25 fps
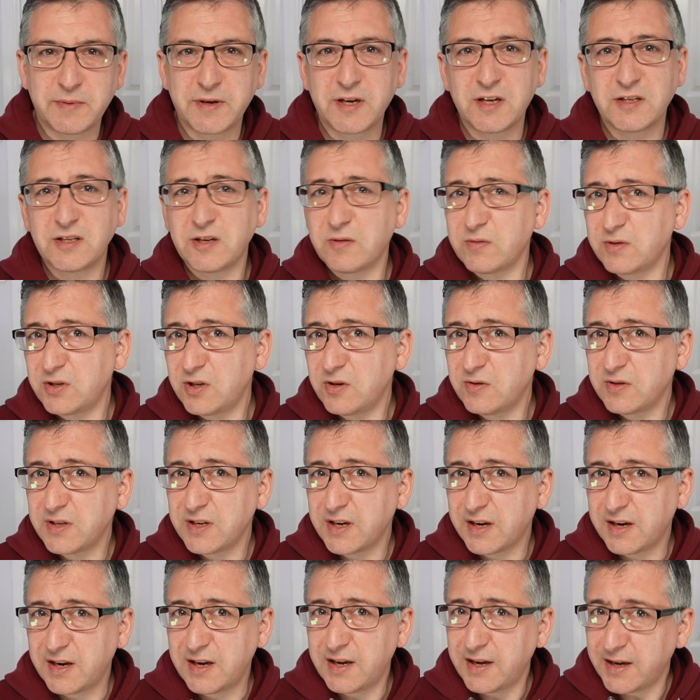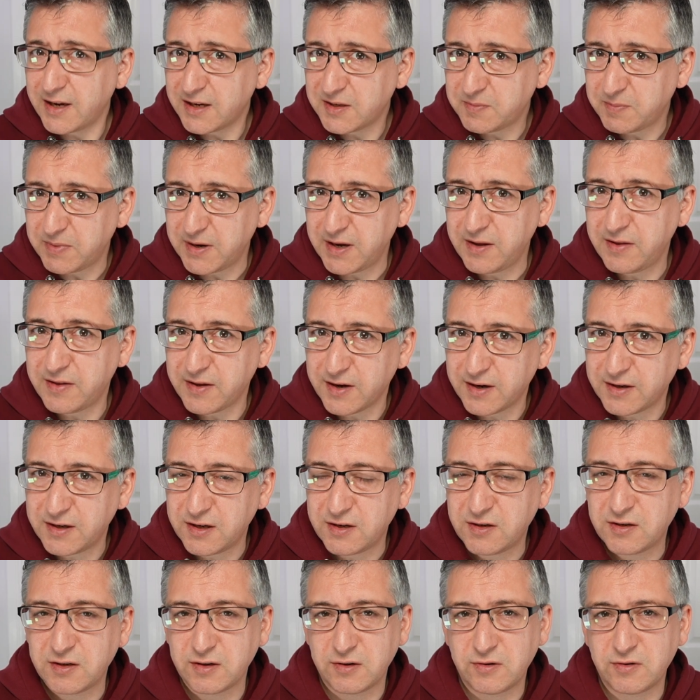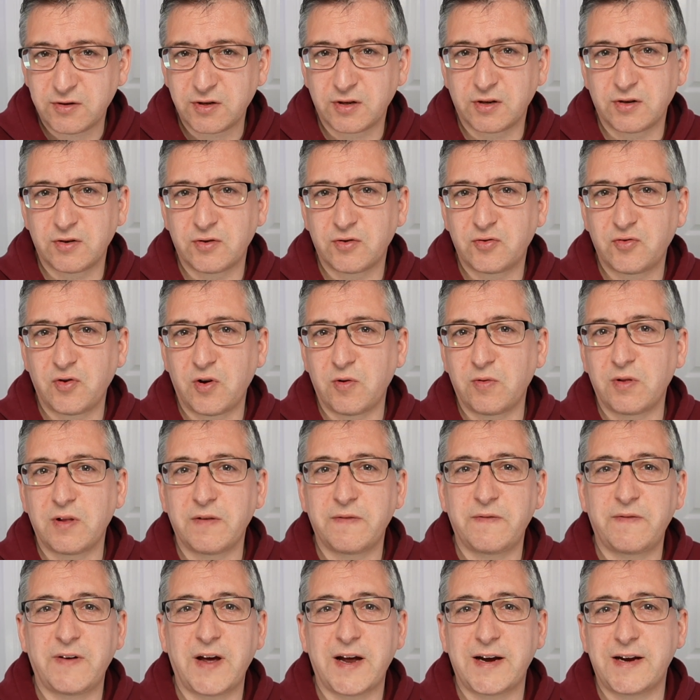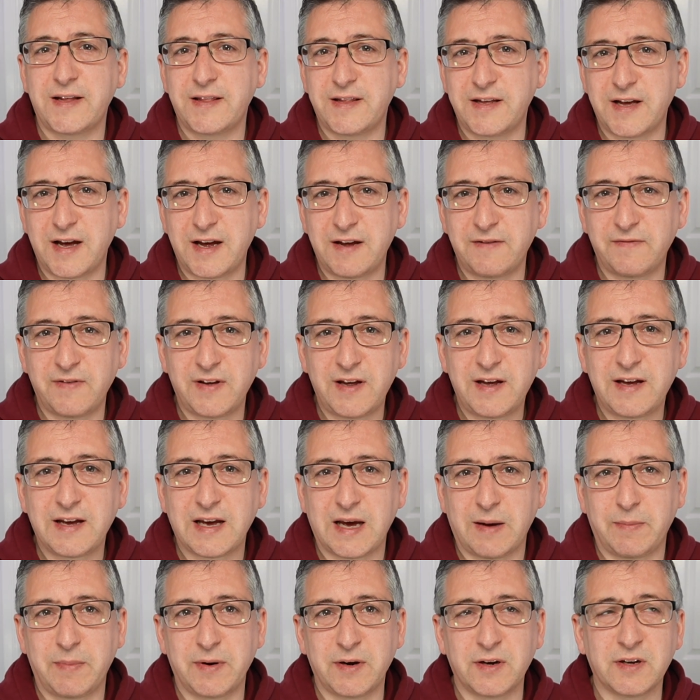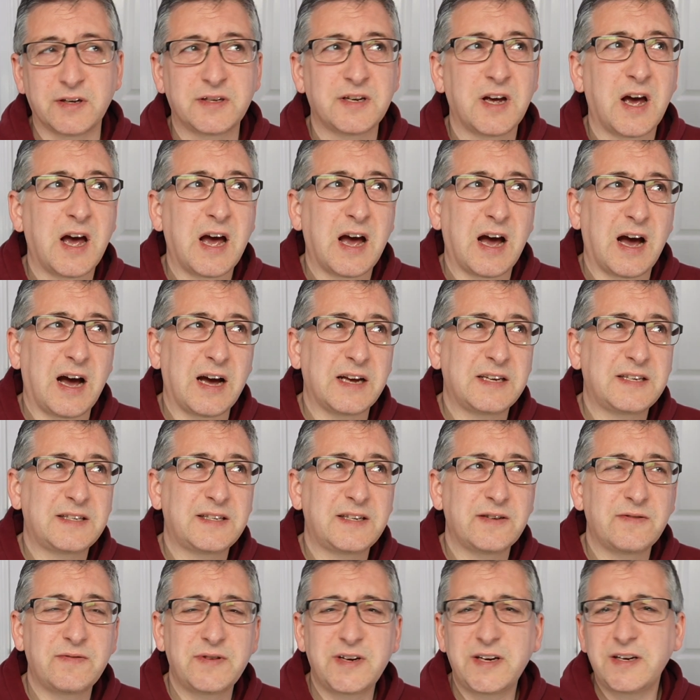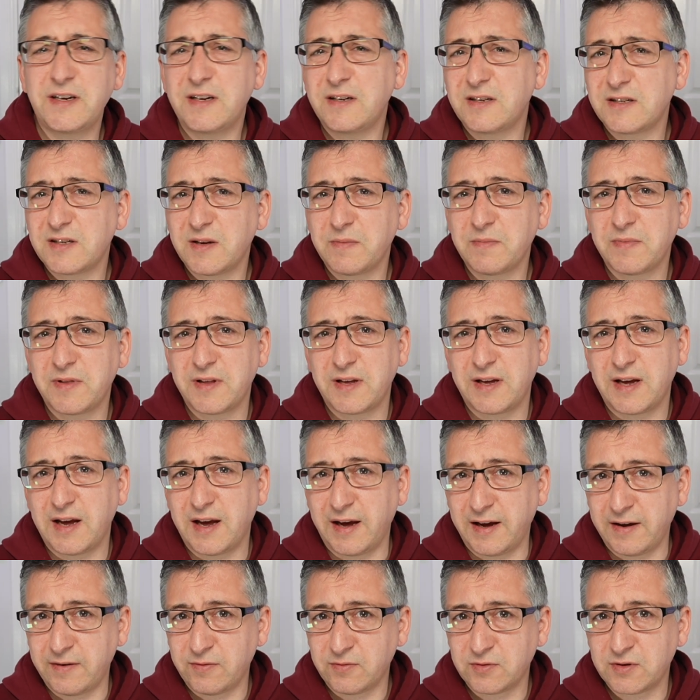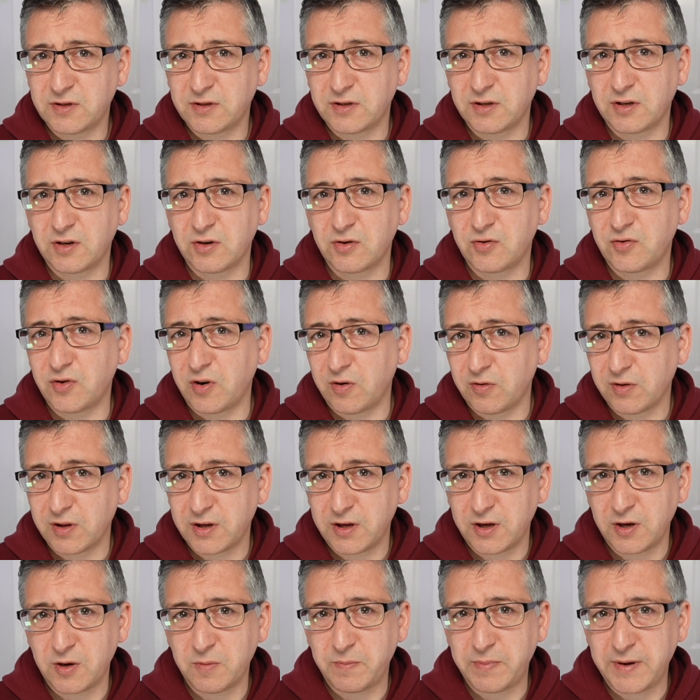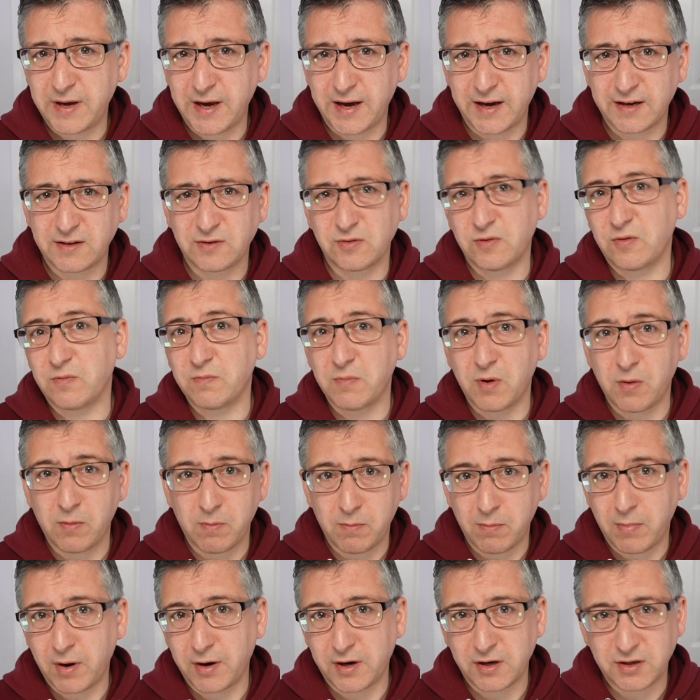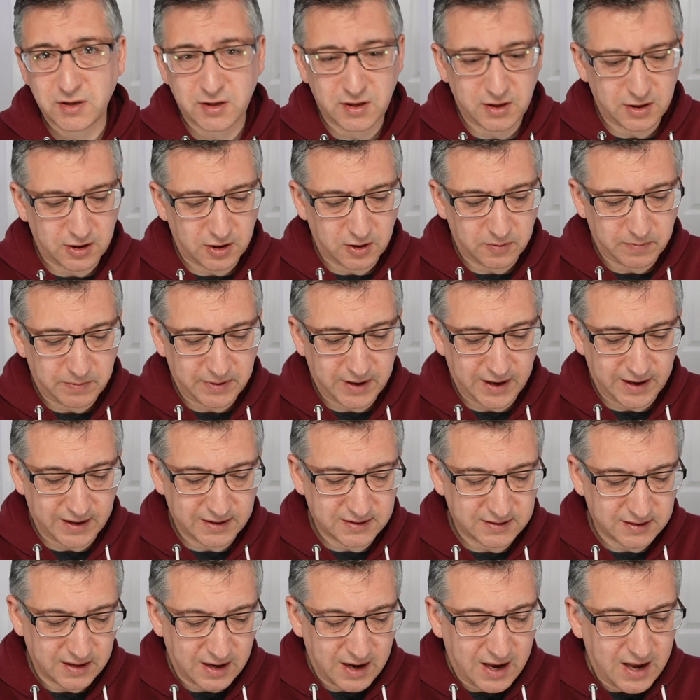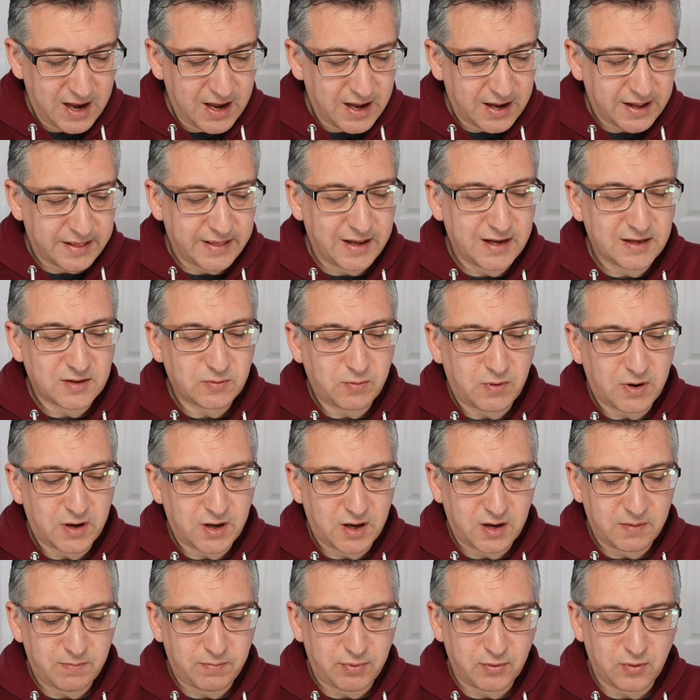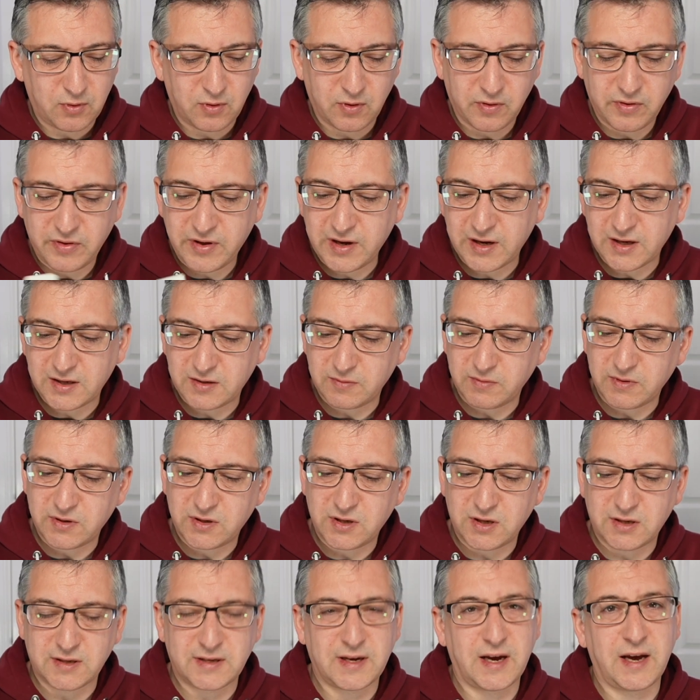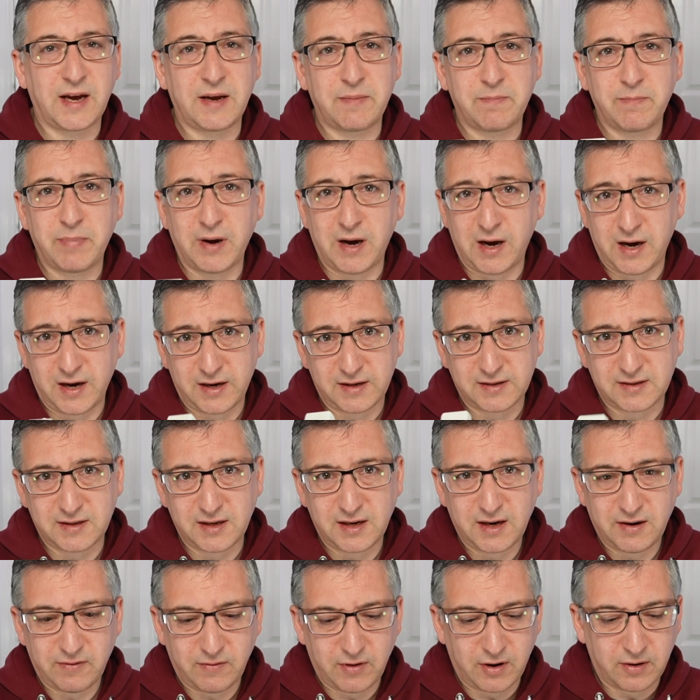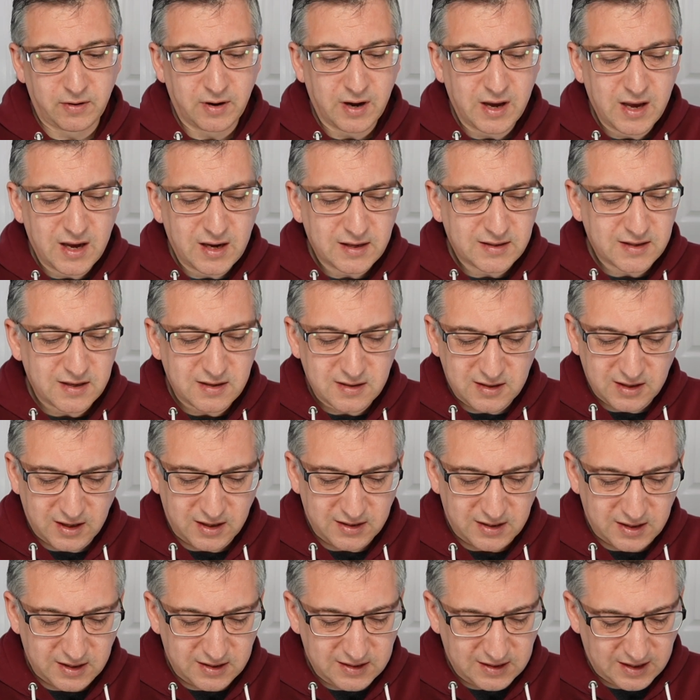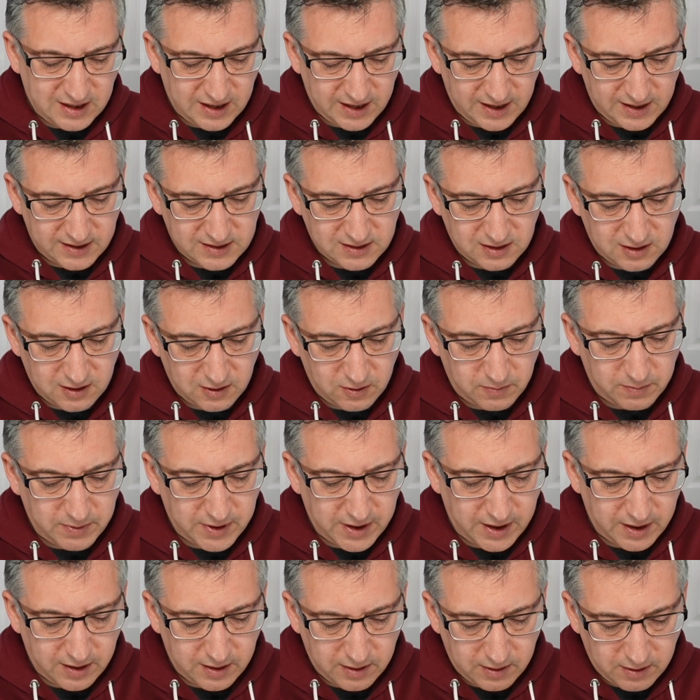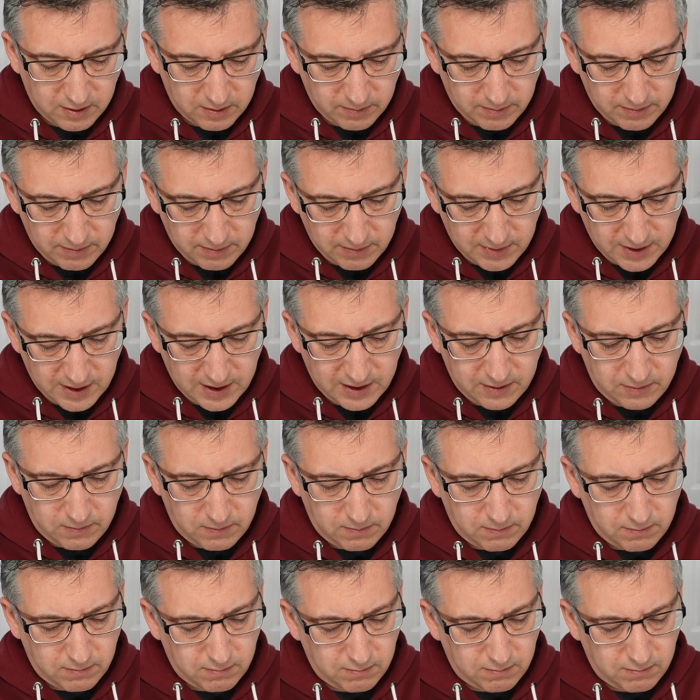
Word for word: because I was using an ESP32 to control the fan in the AV cabinet, I still needed something else to control the UPS or, or monitor the UPS. And that's why I bought this, which is a Pi Zero. It's inside this case. I'll open it up now.